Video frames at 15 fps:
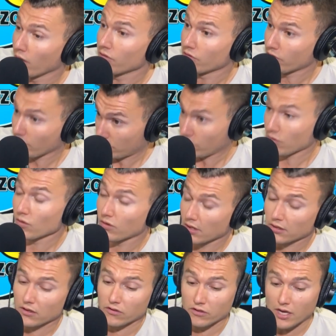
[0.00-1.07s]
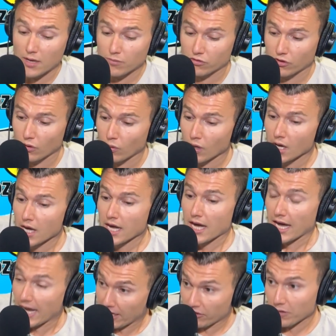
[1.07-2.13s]
So you think the same. So
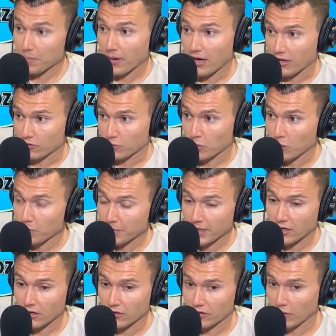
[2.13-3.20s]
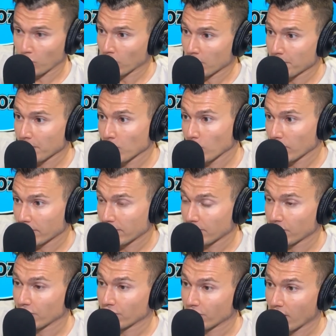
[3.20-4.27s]
is it possible, because it wouldn't be worth it
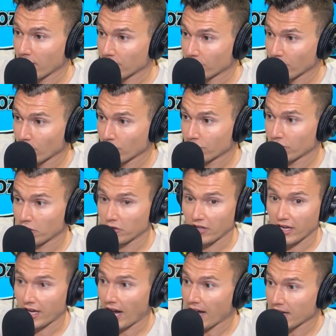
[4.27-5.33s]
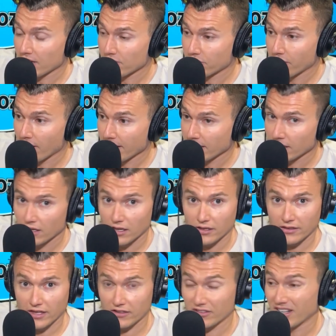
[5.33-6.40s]
for Jon Jones to take any fight
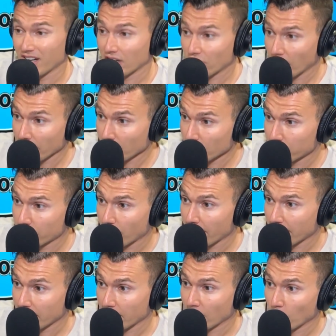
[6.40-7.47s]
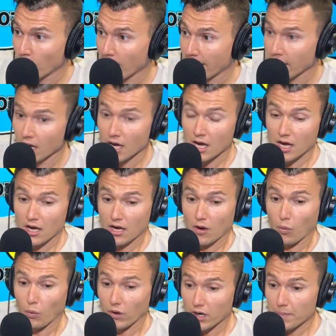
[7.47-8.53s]
that's not a title fight in a way,
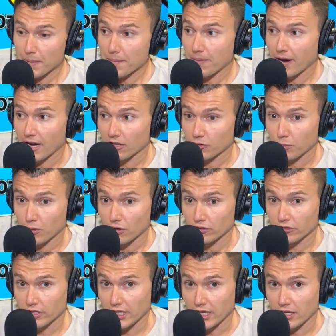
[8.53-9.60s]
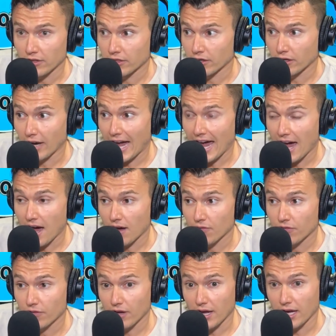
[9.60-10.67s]
would it be possible to either
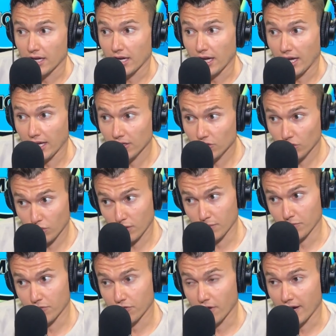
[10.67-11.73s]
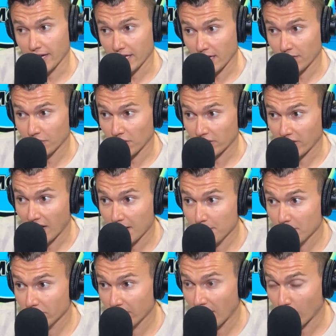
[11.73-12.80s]
have an interim fight if the
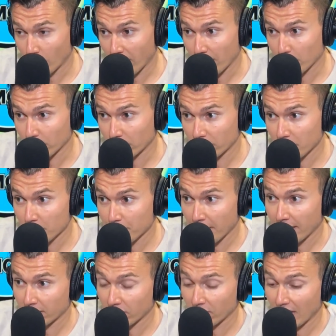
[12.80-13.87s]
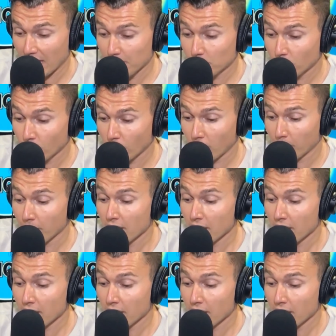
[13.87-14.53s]
timing's not right with Stipe? It's an interim